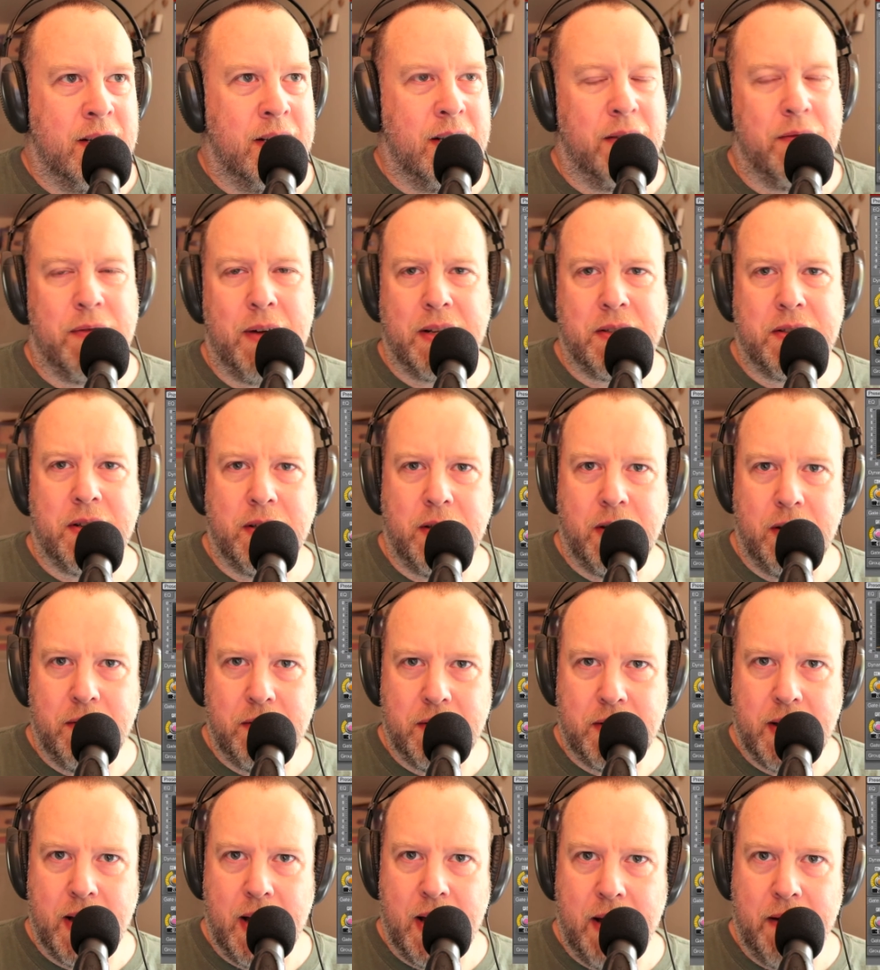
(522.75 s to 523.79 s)
In fact, I
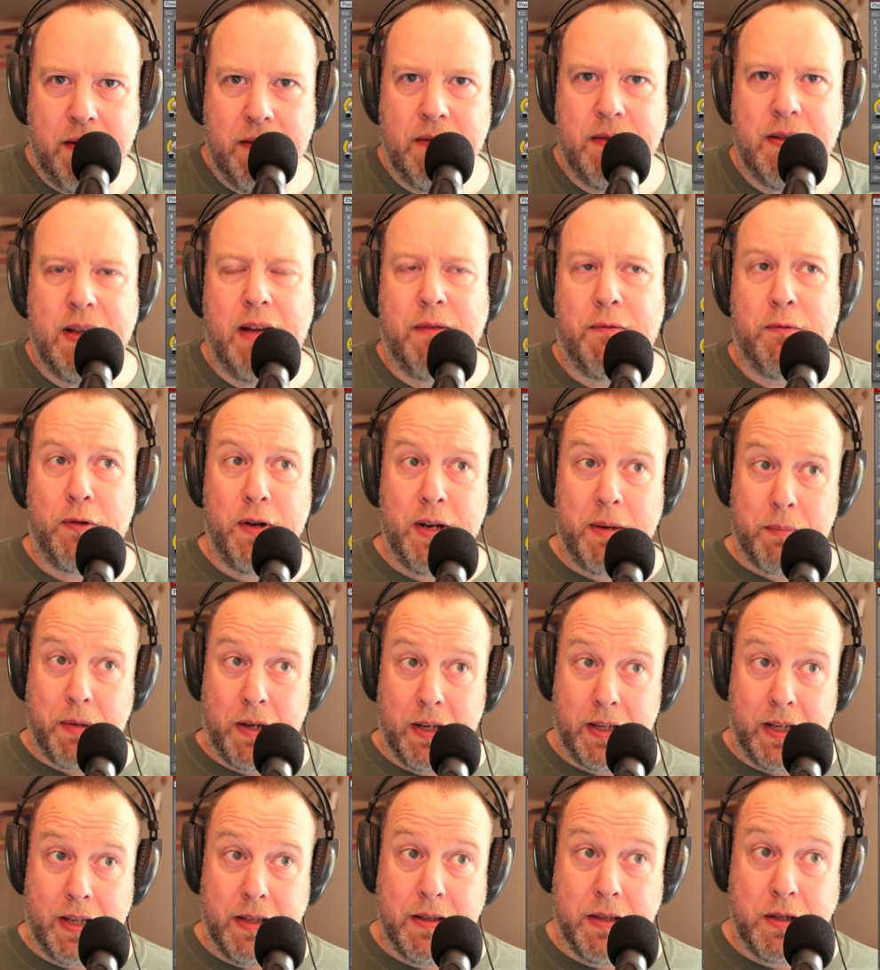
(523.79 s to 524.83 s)
use their free
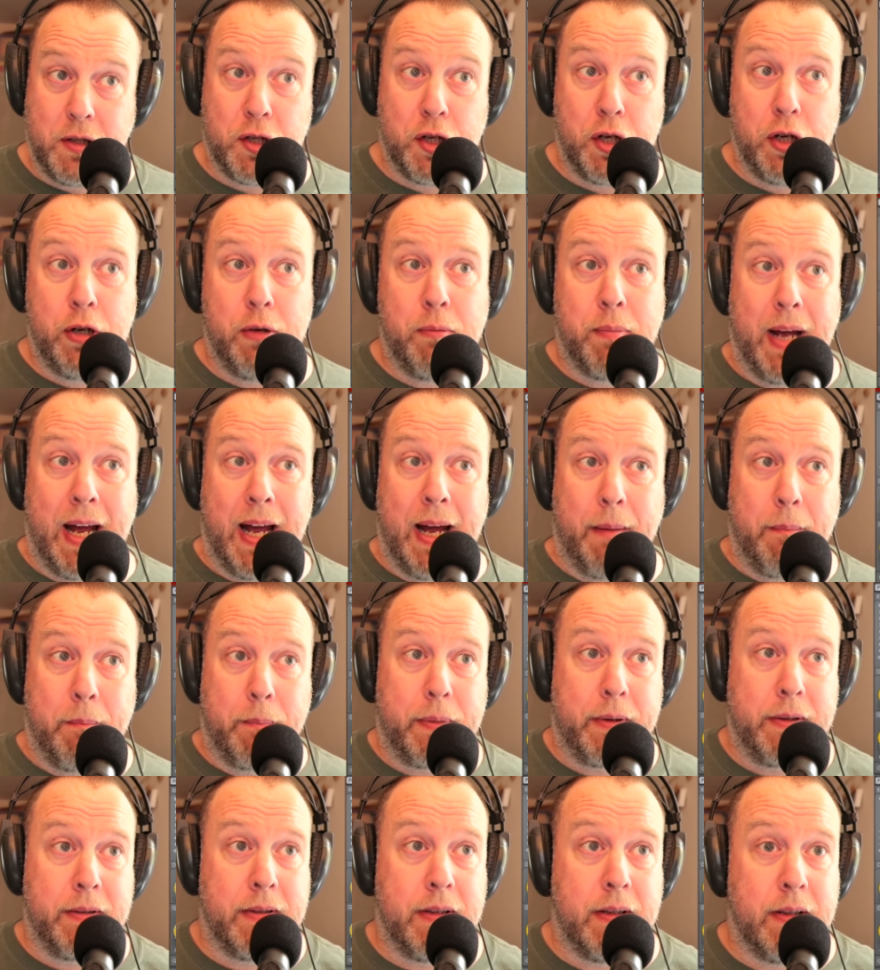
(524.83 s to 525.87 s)
plugin, the Tube amp,
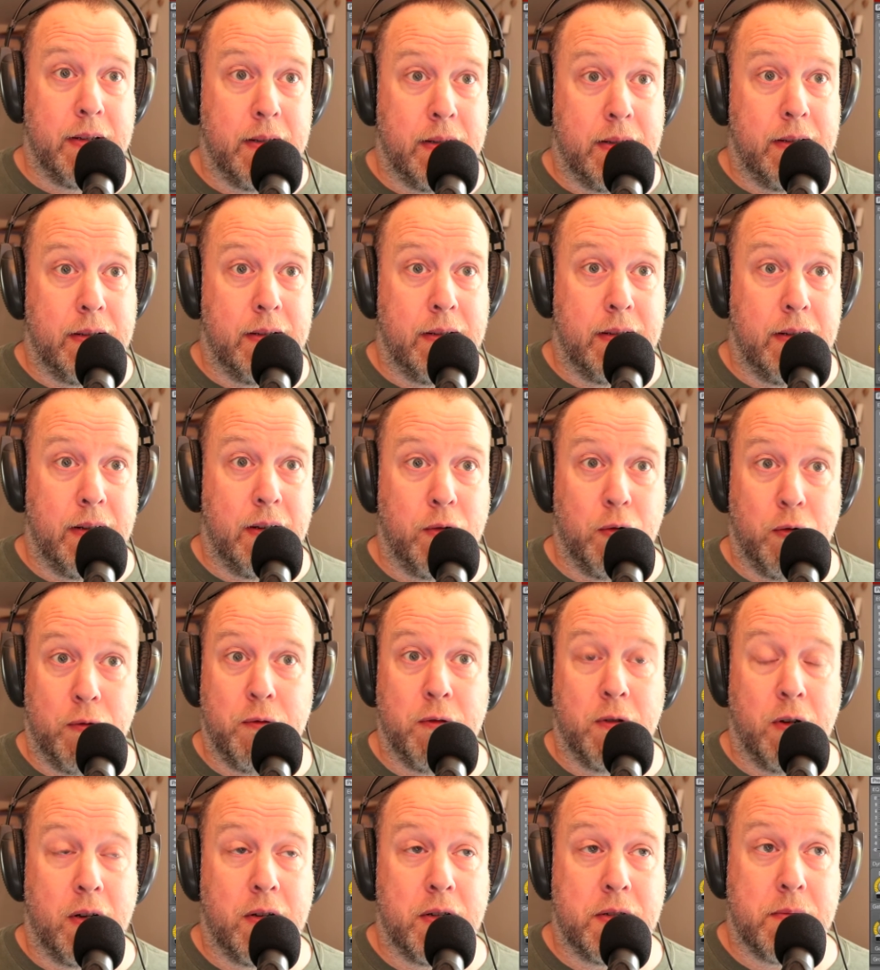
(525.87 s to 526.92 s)
an
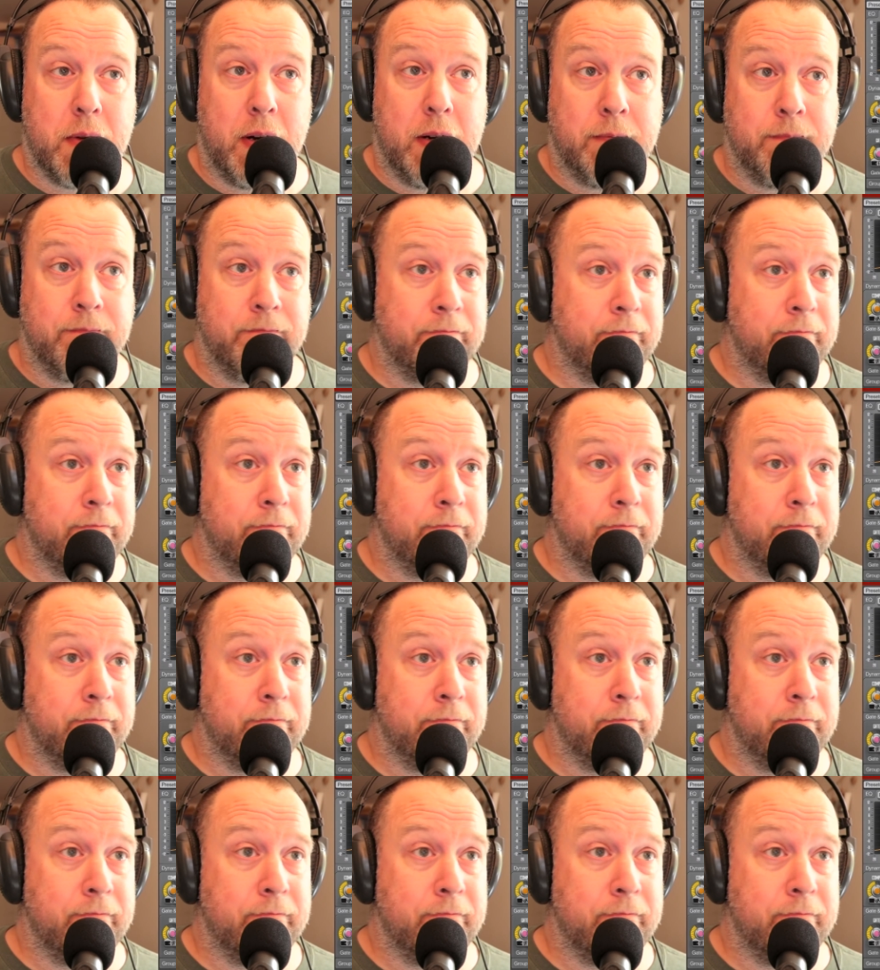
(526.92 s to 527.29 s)
awful lot as well.